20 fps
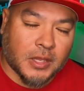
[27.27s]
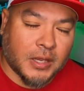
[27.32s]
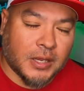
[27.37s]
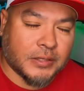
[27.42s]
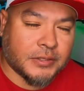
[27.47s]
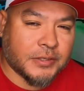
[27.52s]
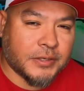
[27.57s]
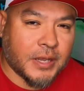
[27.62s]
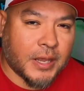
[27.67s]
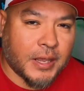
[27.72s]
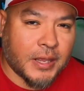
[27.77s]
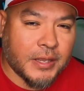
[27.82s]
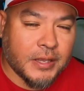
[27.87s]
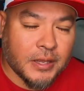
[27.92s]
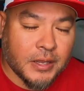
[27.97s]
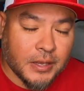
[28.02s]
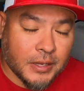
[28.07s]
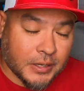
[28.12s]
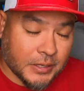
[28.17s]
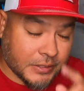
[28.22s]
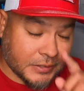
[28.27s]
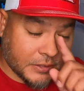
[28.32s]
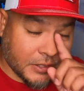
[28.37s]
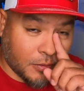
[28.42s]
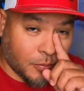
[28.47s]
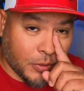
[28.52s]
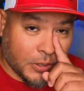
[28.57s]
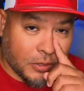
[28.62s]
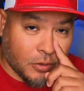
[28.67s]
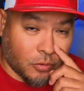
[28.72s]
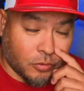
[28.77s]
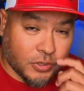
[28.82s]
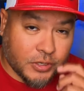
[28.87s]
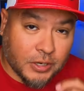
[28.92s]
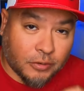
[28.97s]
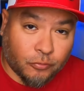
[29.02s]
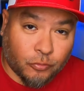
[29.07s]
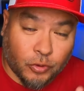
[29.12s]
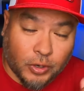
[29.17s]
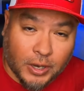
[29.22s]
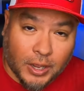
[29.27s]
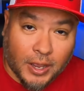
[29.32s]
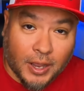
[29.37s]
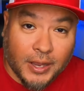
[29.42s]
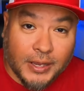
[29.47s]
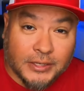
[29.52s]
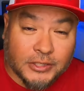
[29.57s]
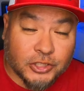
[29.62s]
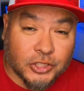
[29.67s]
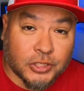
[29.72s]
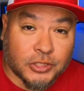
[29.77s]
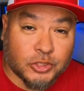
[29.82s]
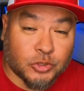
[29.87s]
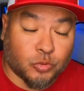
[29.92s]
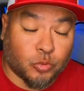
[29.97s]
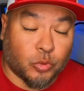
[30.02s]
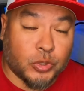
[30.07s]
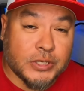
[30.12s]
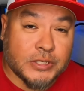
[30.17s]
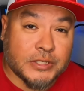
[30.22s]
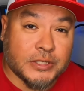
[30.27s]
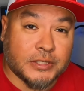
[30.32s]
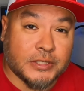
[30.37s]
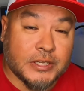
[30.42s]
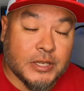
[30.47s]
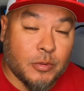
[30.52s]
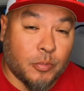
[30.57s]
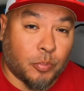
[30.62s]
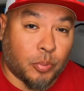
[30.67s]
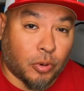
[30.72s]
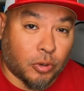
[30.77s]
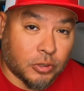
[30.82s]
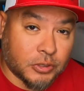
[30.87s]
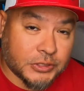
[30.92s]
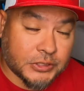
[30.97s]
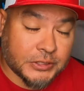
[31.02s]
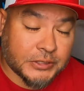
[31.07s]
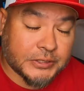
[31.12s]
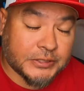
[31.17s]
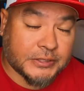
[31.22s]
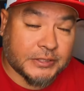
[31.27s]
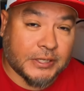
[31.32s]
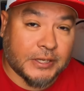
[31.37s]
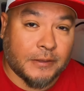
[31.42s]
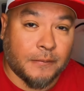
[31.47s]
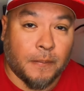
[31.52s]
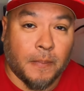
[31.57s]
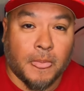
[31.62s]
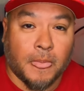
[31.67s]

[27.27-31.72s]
And today is gonna be no different. I just recently purchased